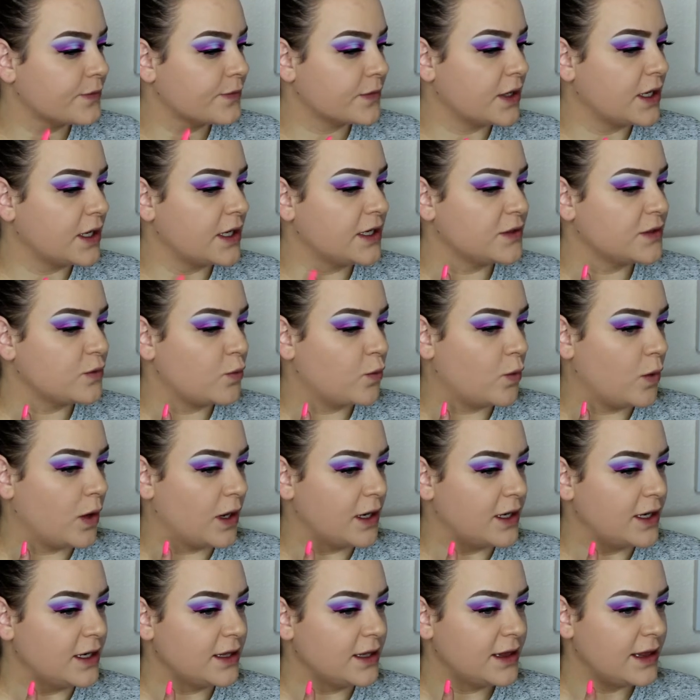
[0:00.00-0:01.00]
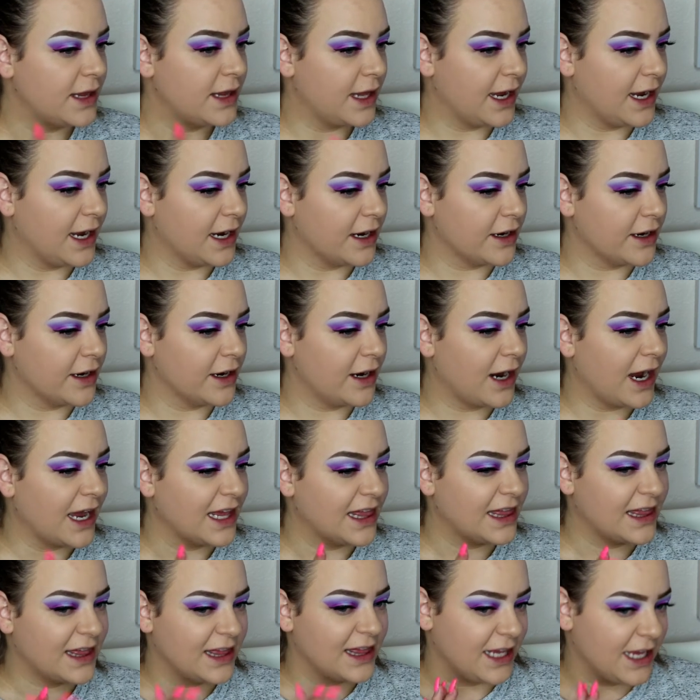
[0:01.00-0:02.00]
is one layer. I
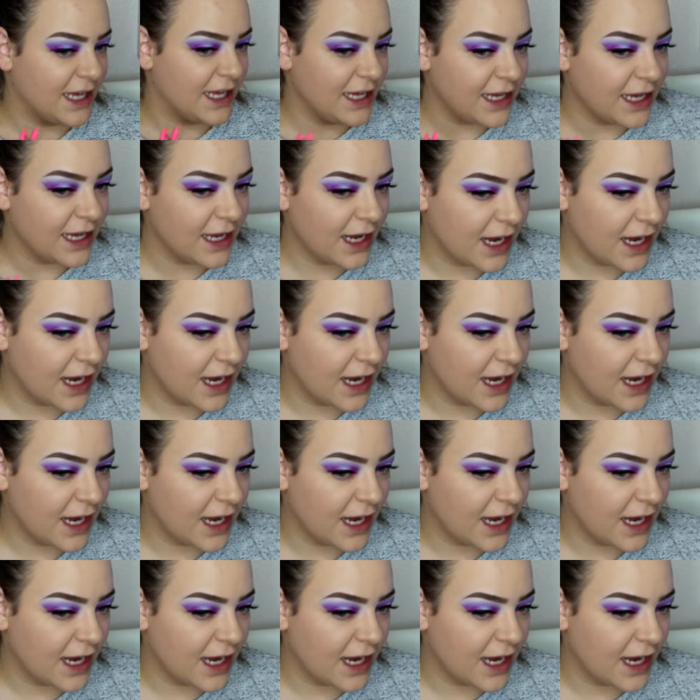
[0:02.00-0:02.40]
think it